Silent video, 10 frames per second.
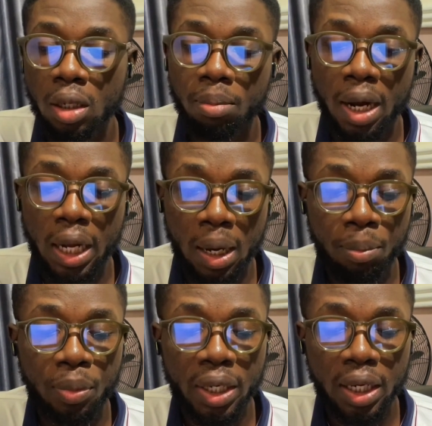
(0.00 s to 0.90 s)
by
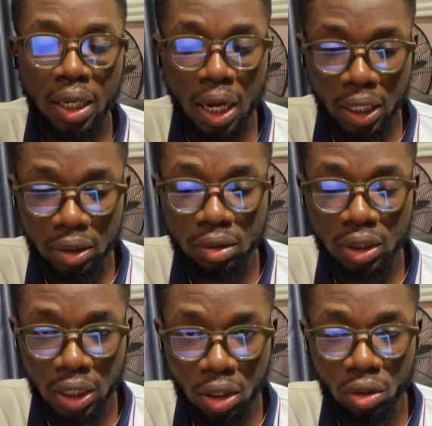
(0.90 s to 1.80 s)
ampere and
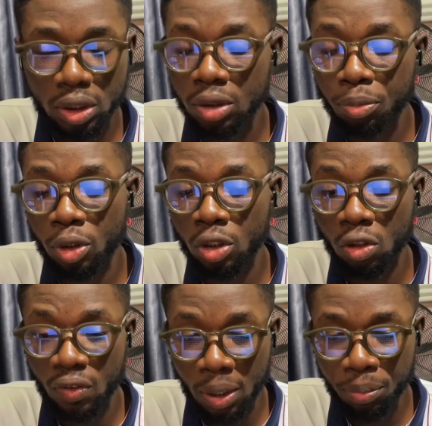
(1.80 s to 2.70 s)
second, the product
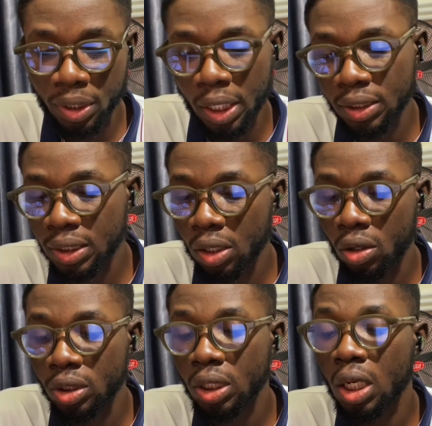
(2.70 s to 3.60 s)
of ampere and
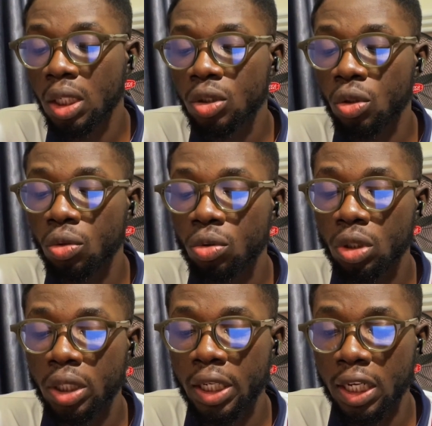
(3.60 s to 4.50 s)
second. So
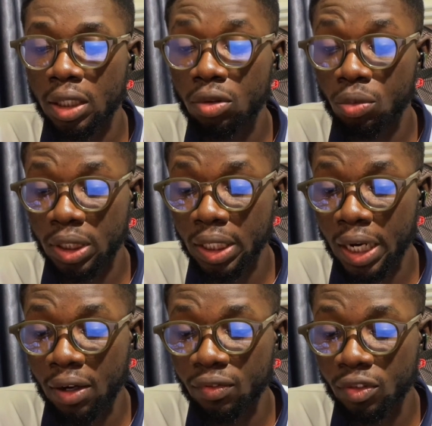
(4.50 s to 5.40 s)
here we then
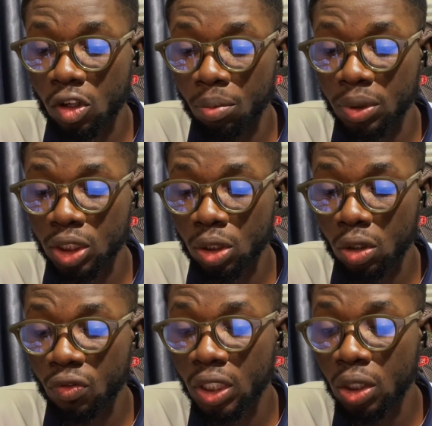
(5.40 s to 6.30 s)
have combination
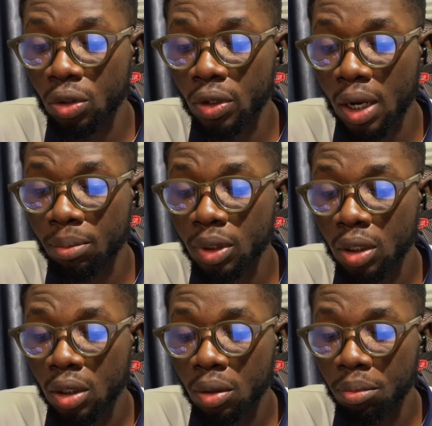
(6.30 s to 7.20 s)
of kilogram,
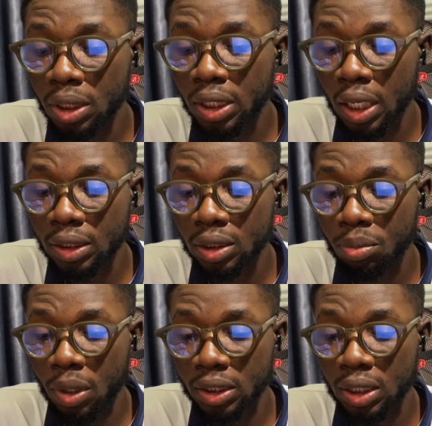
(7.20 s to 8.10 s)
meters
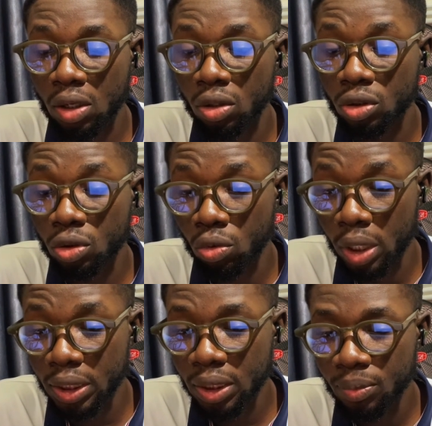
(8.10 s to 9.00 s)
per second squared.